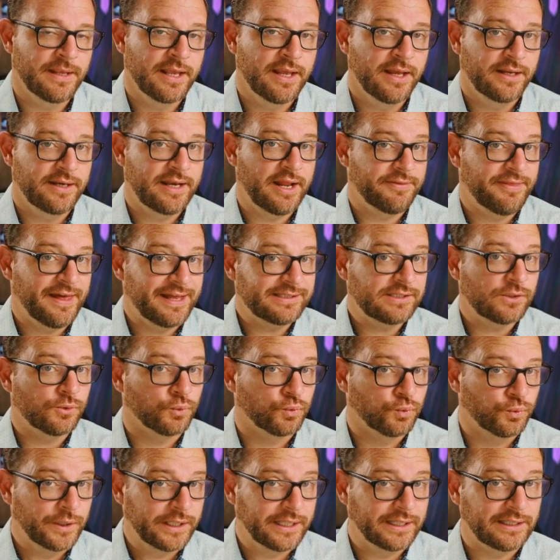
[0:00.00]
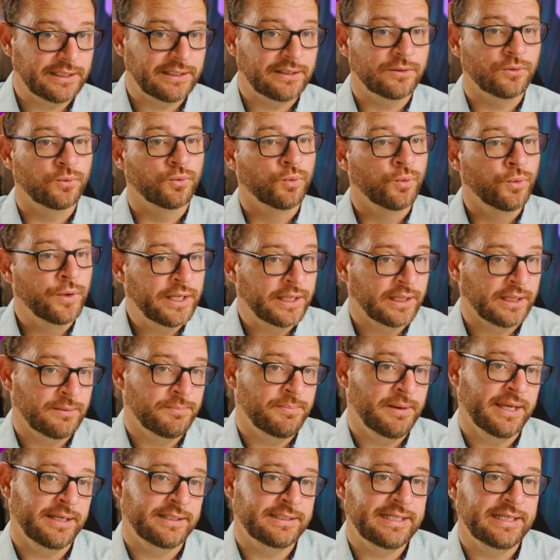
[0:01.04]
Now, that's a really, really
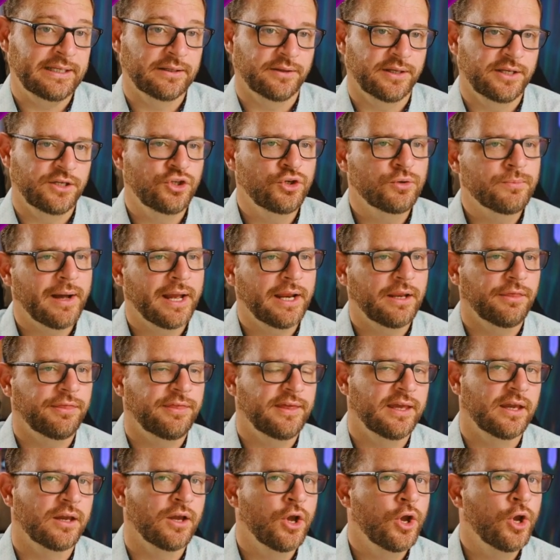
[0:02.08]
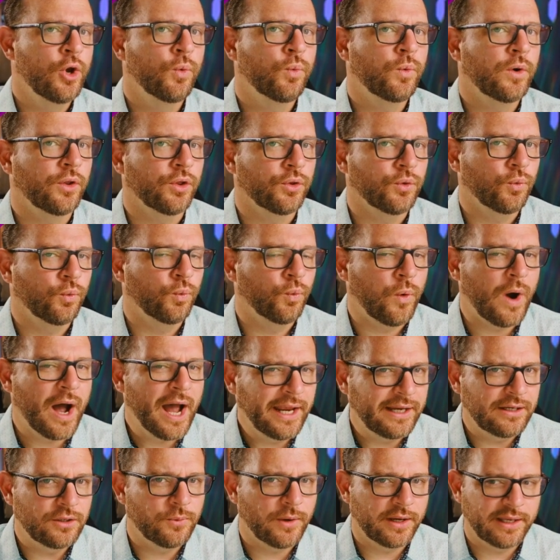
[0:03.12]
big deal. And you might think, well,
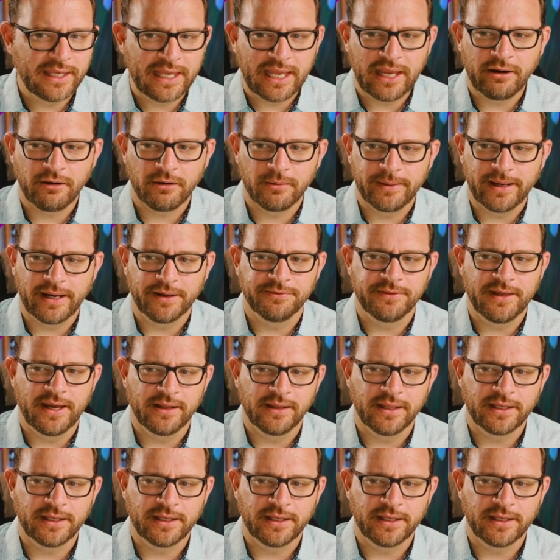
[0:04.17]
why do I care about that?